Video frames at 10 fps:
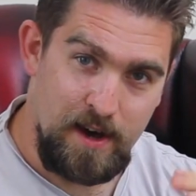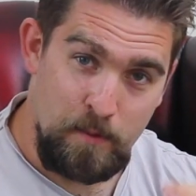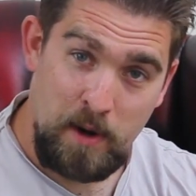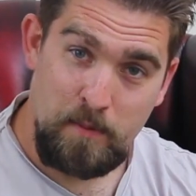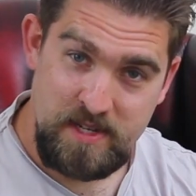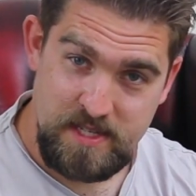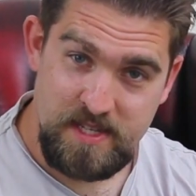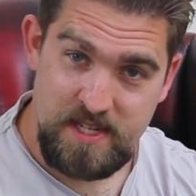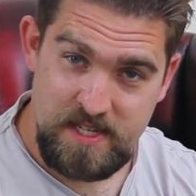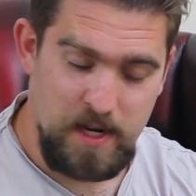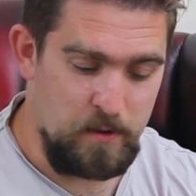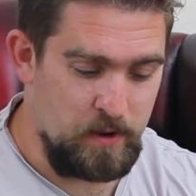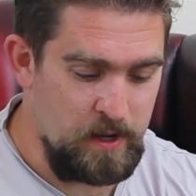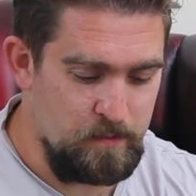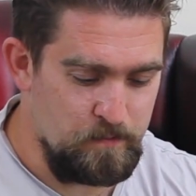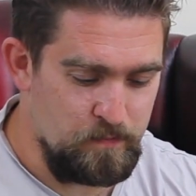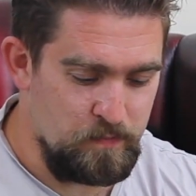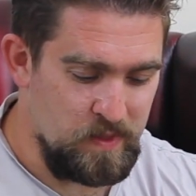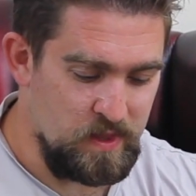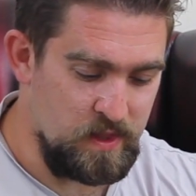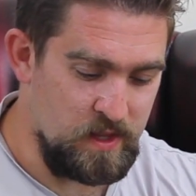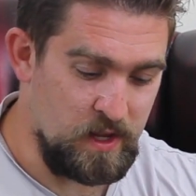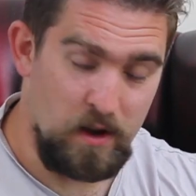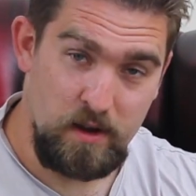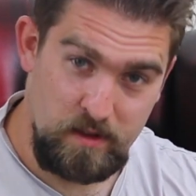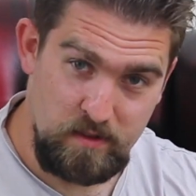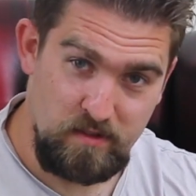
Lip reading: When I went to the distillery, the guy who did